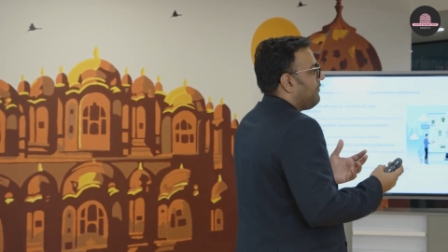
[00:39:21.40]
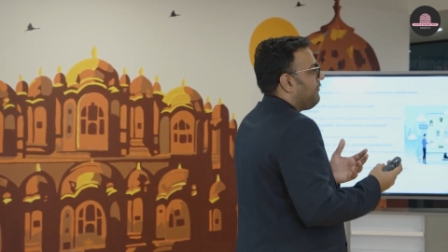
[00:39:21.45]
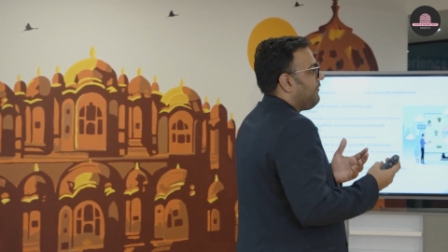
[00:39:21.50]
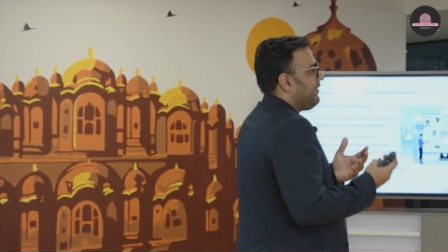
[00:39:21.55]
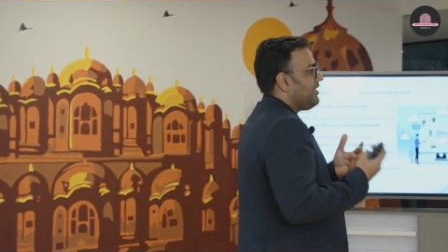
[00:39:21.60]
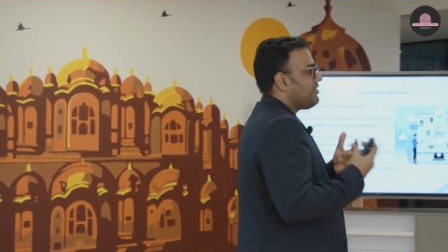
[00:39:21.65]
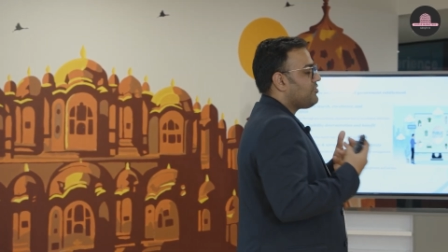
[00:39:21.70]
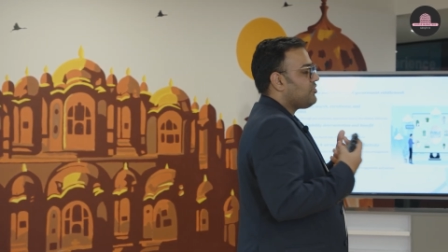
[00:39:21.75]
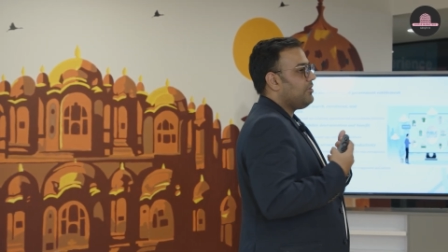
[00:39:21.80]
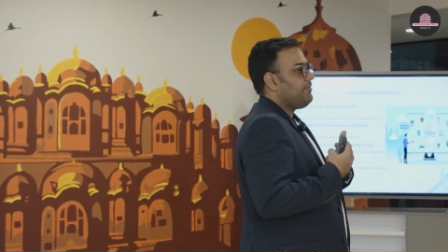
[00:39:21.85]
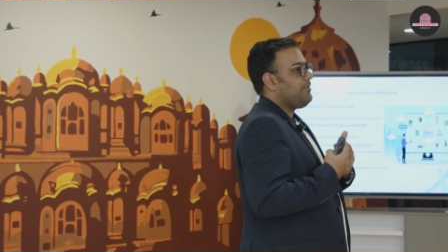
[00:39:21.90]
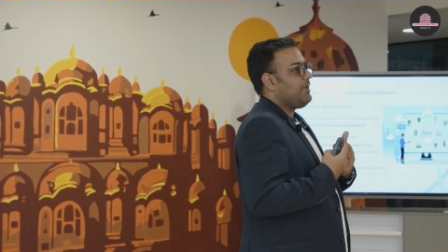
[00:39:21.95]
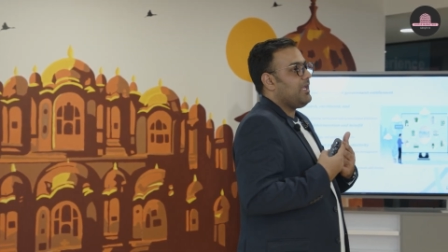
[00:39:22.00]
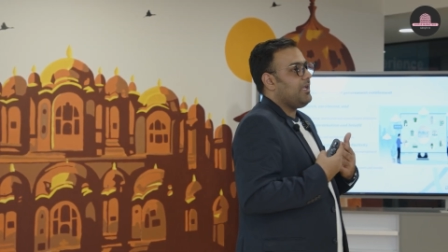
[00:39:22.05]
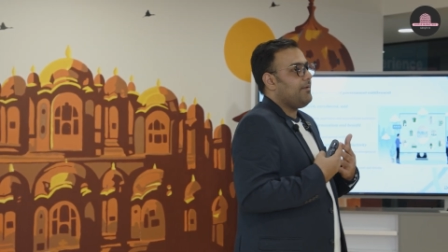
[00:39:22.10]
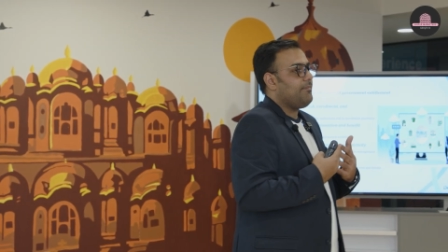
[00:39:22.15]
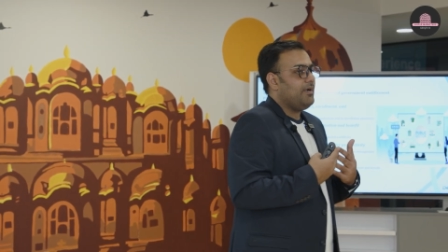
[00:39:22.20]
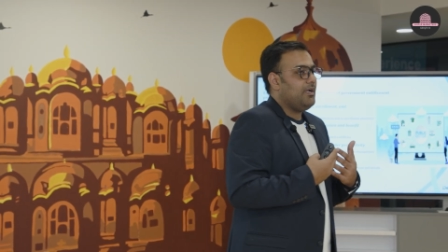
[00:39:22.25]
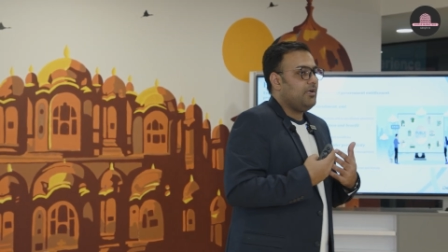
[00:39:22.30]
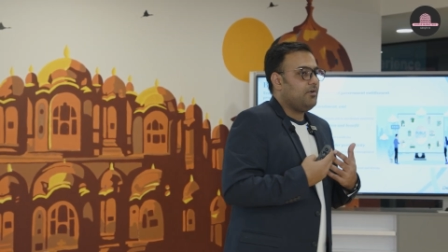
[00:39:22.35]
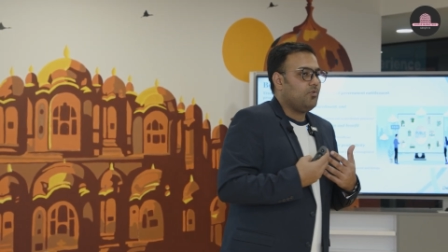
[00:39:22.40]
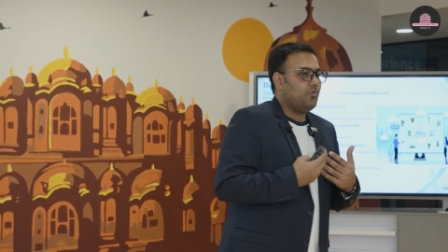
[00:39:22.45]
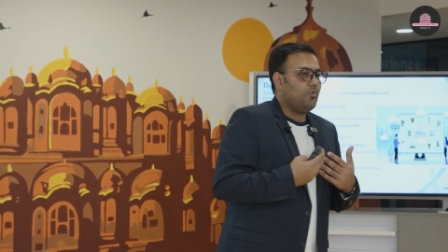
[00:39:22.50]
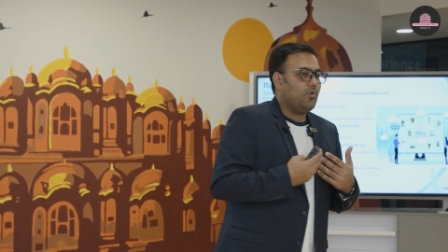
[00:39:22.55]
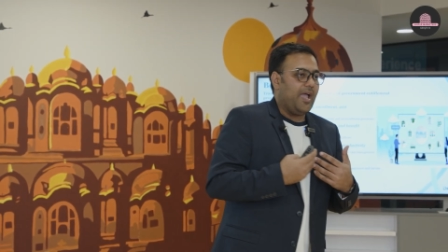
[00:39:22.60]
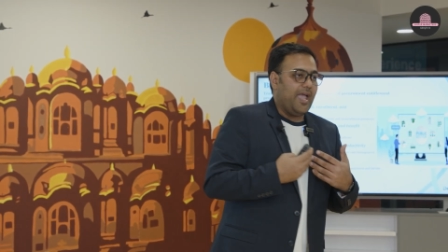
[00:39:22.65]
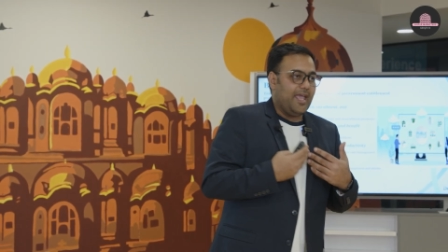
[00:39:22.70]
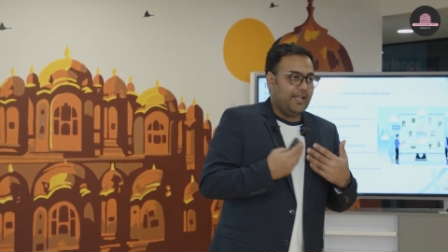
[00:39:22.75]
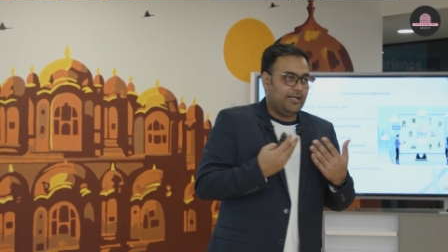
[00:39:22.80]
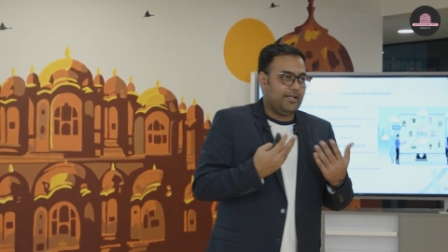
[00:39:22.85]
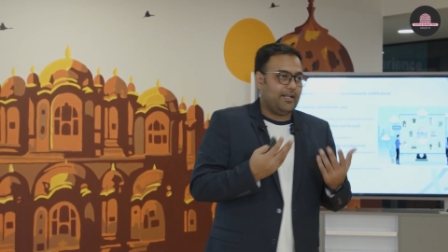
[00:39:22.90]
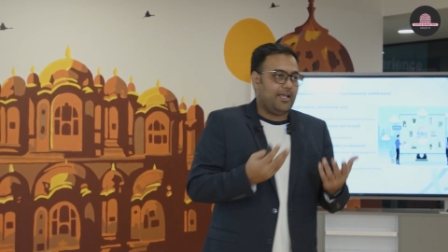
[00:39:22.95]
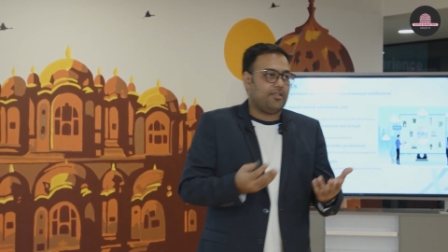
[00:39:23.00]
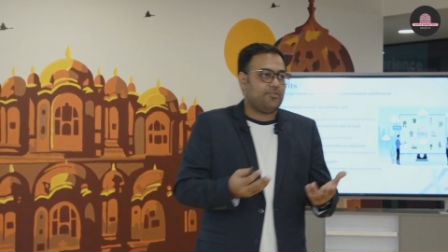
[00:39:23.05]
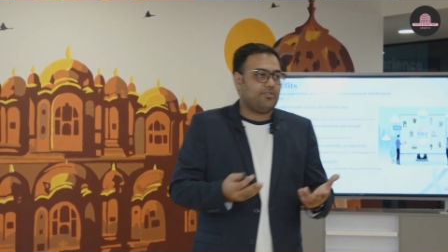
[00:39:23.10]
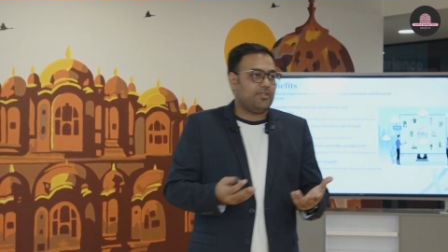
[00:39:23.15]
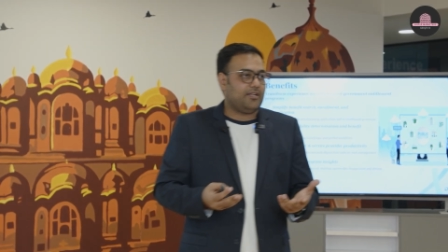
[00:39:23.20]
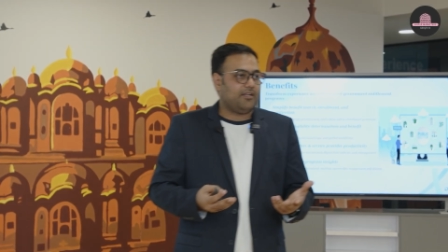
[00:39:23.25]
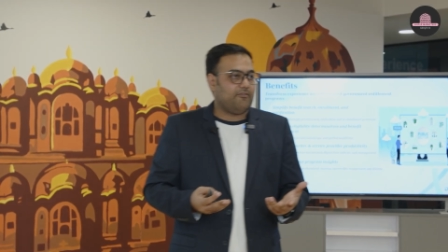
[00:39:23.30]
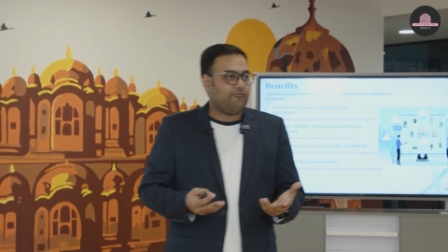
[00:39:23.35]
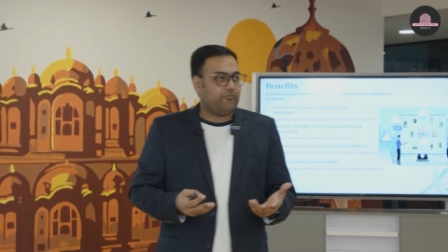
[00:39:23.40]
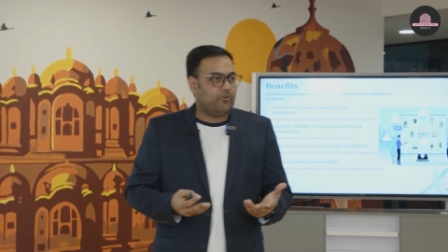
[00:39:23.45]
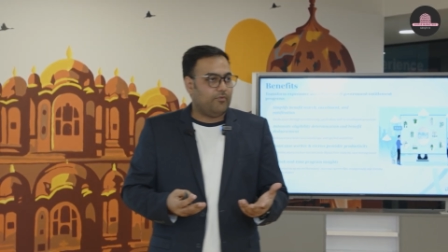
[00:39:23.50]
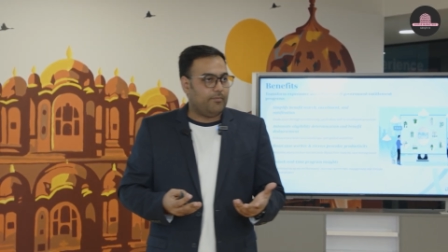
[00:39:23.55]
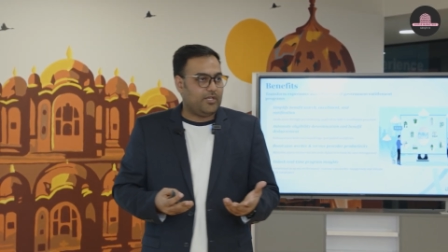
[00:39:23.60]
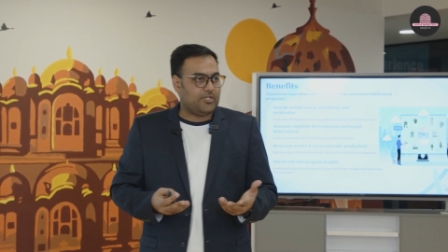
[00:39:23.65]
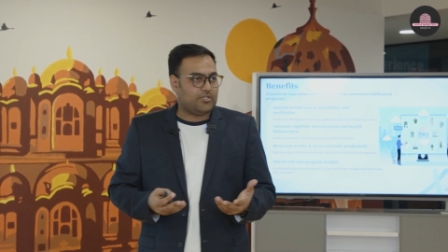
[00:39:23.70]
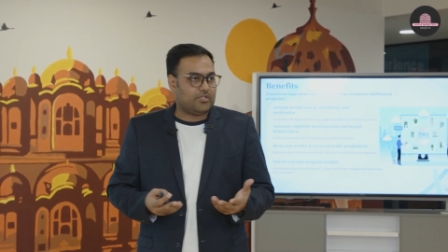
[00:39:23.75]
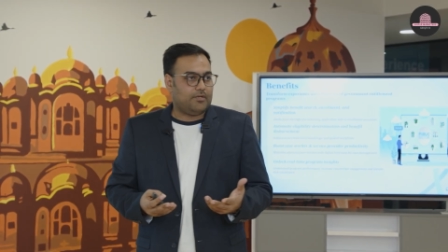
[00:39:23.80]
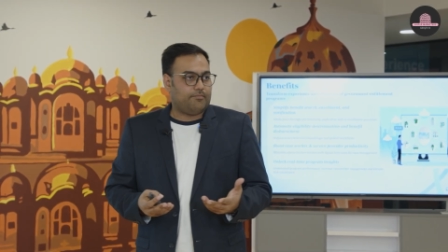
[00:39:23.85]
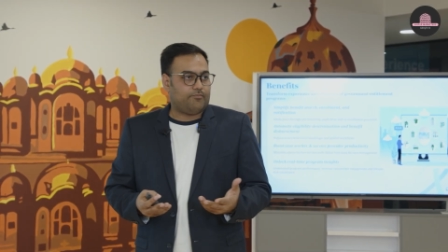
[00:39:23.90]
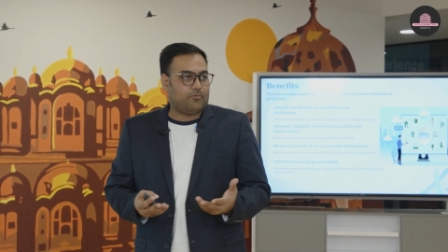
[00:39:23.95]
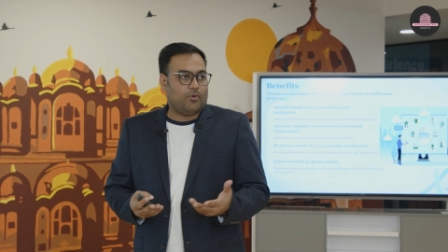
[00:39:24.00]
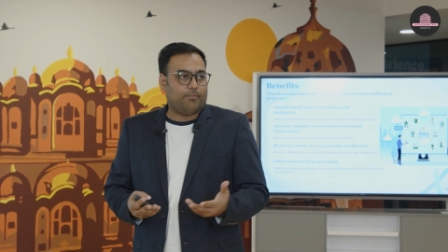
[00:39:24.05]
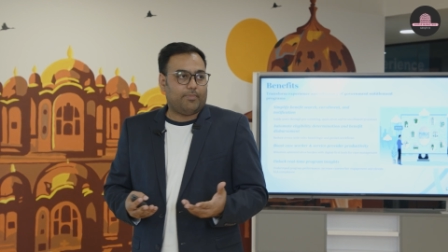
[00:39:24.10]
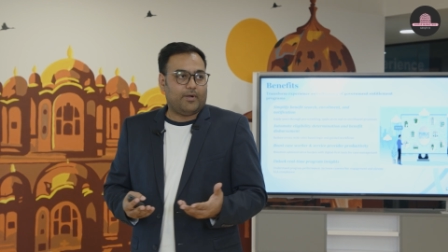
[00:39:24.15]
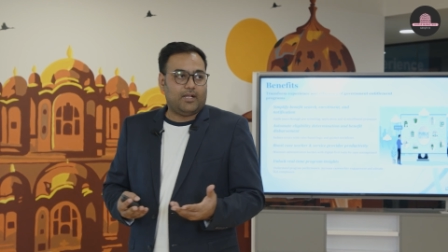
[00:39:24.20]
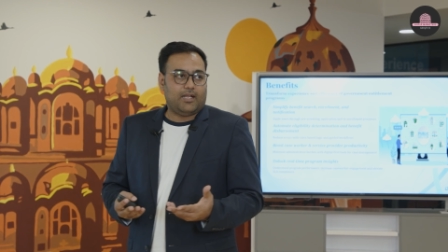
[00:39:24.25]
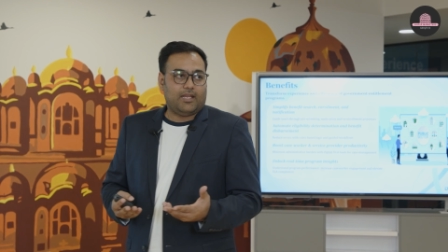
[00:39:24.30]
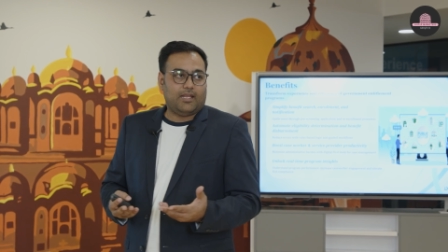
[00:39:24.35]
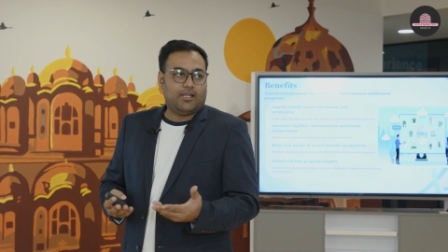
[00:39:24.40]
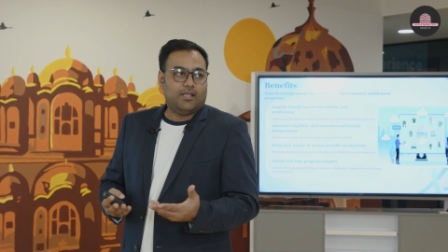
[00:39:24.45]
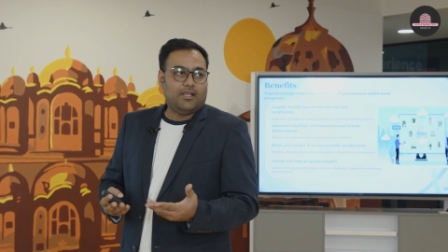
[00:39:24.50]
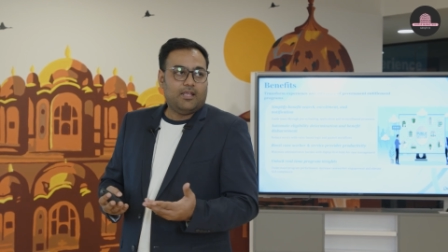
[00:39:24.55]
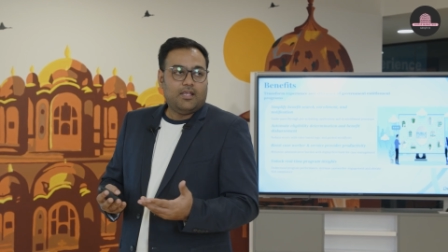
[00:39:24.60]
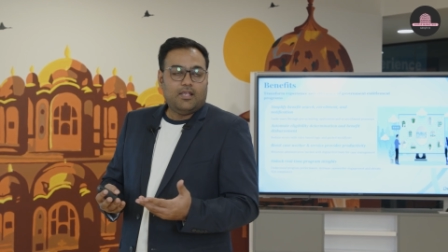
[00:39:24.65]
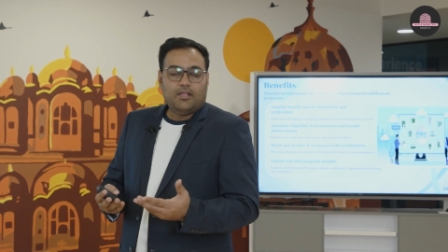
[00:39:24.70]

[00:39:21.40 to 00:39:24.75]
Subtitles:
we should be able to analyze that information properly.